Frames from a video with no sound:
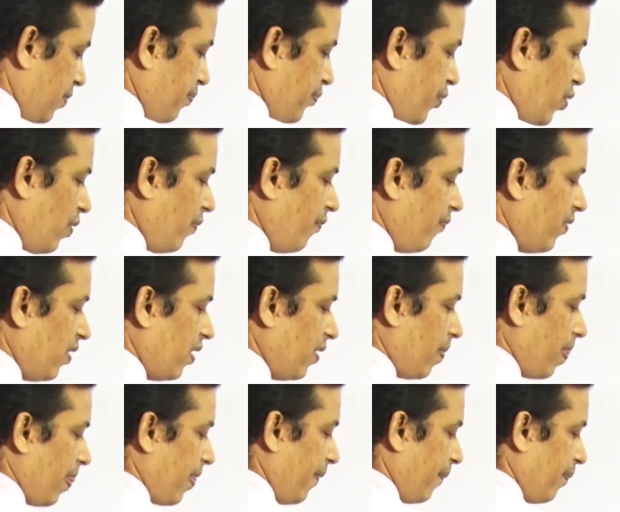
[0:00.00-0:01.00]
proof
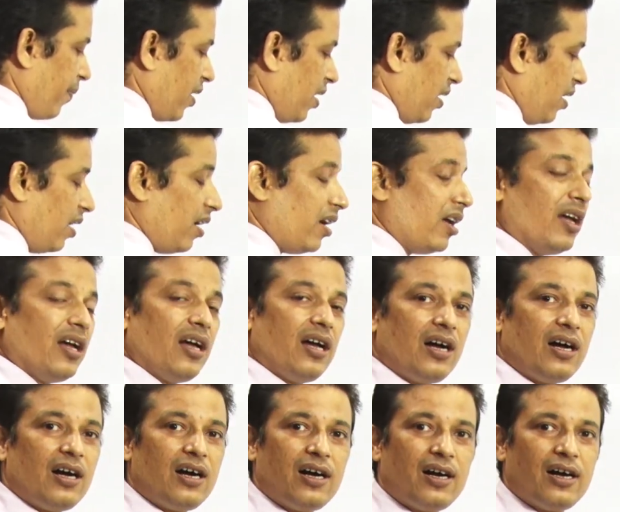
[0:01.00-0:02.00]

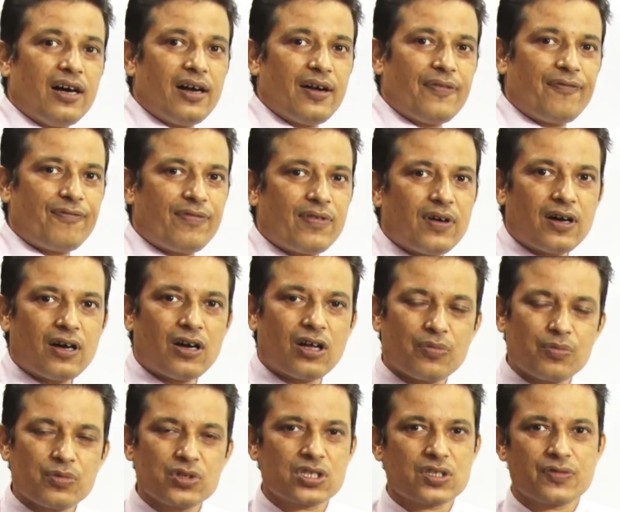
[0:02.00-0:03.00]
for
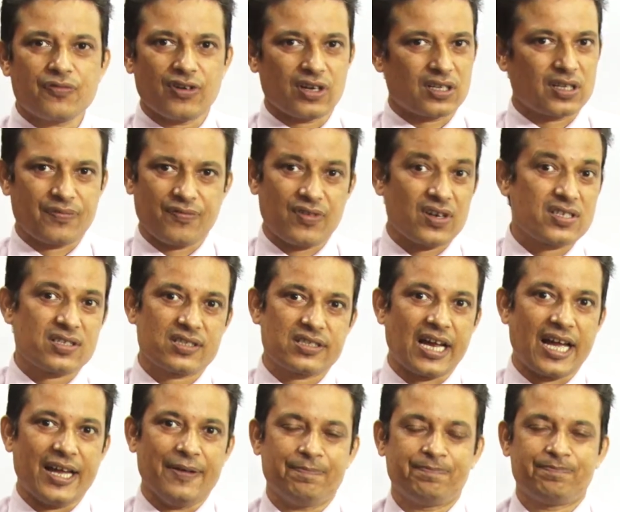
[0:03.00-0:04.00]
almost for the first
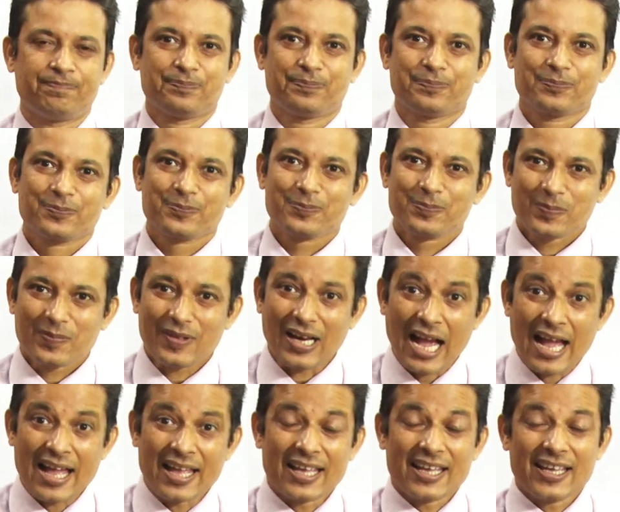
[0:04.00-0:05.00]
time.
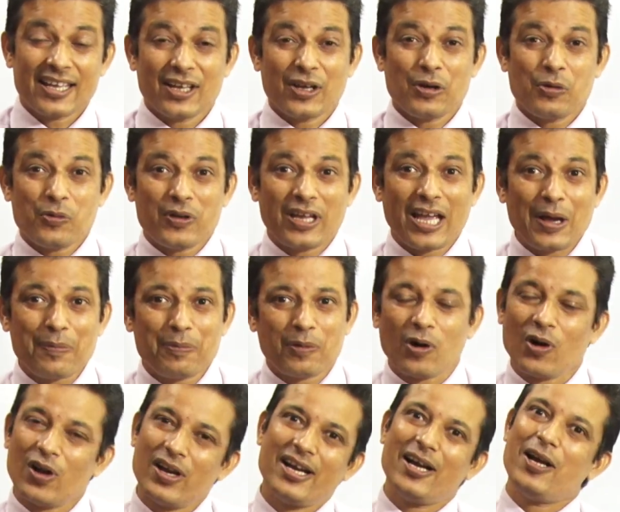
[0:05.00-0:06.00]
We have
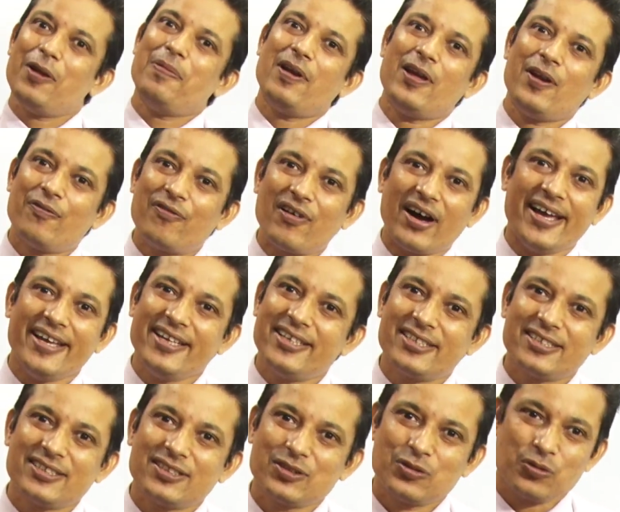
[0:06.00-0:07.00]
already verified,
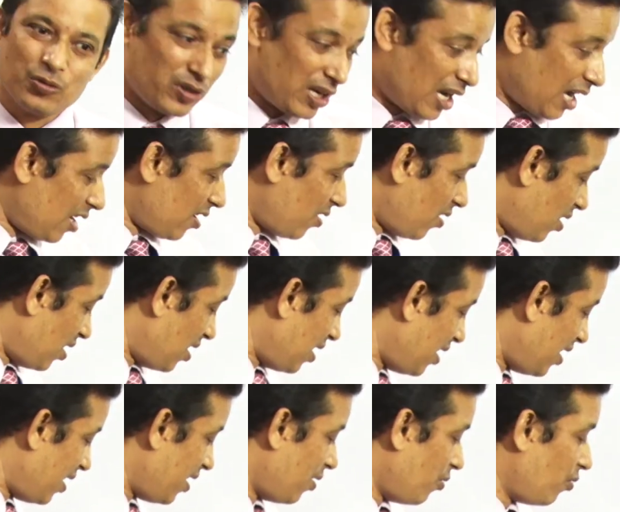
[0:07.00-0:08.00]
we have
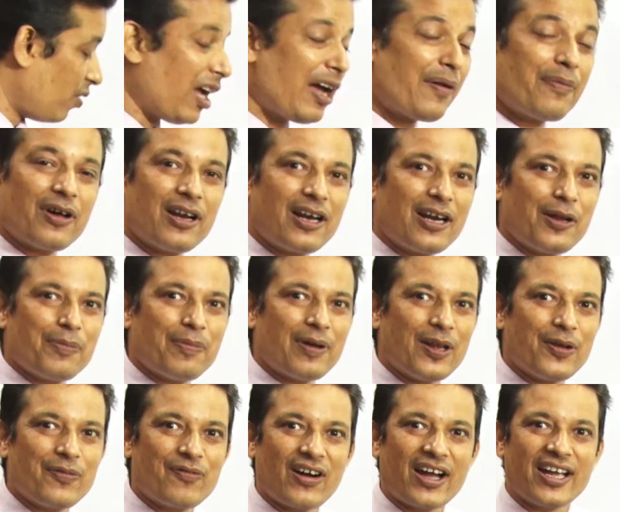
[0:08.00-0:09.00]
already
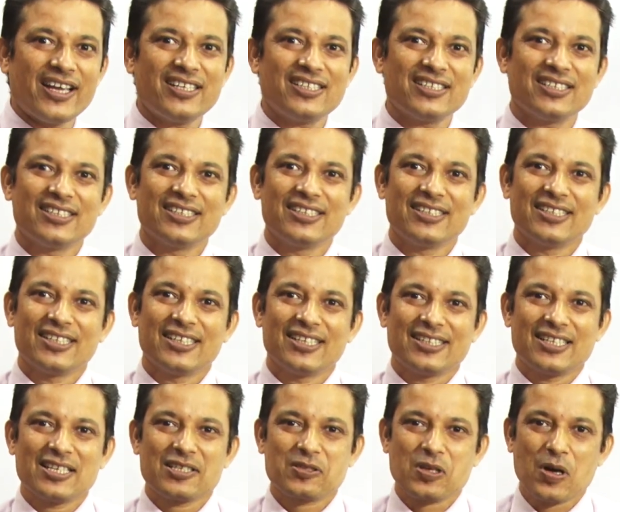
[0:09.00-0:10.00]
verified
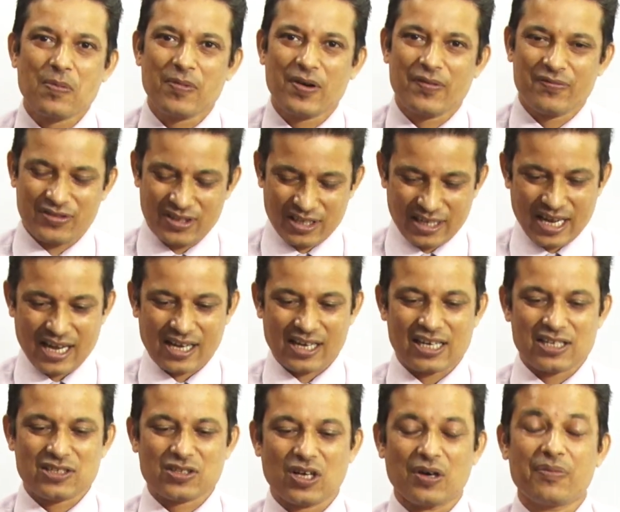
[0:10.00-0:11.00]
the sum of 3
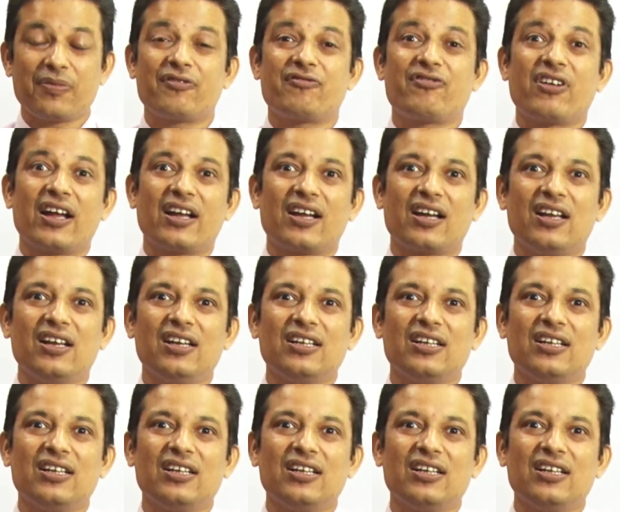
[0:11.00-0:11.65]
angles of a triangle.